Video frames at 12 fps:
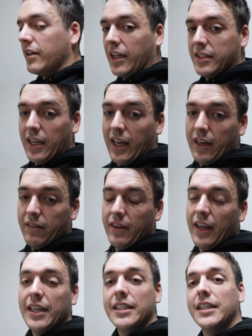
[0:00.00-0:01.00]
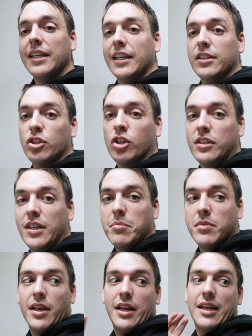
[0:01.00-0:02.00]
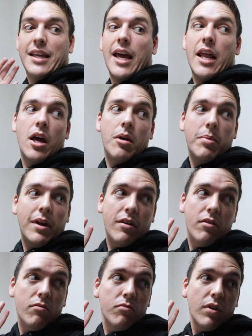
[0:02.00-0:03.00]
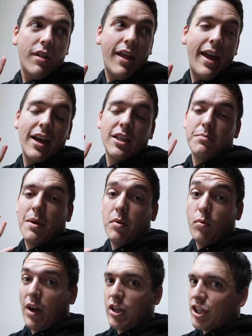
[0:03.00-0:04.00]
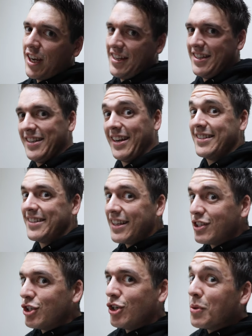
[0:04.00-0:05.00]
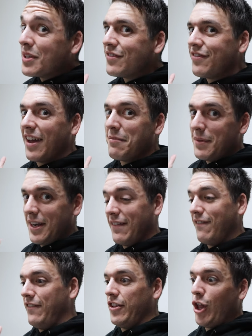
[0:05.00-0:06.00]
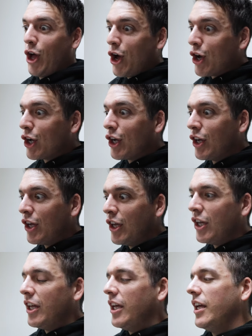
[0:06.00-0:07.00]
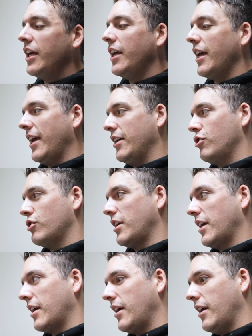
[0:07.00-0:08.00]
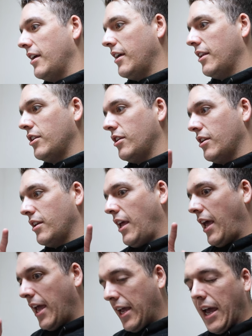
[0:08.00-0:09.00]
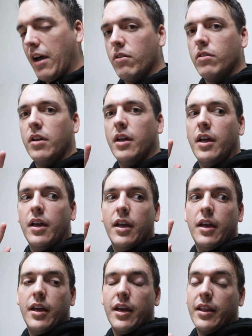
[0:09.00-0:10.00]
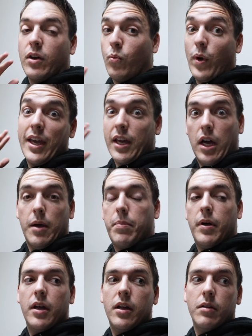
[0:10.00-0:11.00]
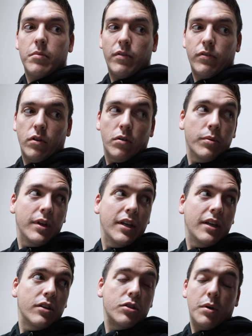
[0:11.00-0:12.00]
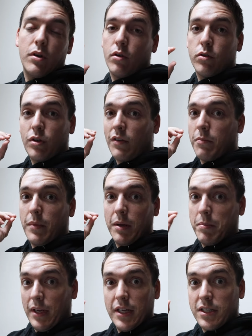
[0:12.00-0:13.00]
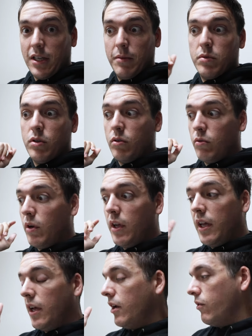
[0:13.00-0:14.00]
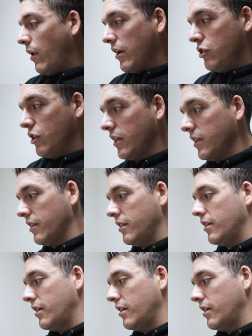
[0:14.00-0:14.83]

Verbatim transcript: it's 8.18. It's a good time to, like, get up and relax. Maybe watch Casey Neistat's newest five-minute vlog. And just, like, hang out and, like, wake up before we... So we don't go straight from, like, being asleep to watching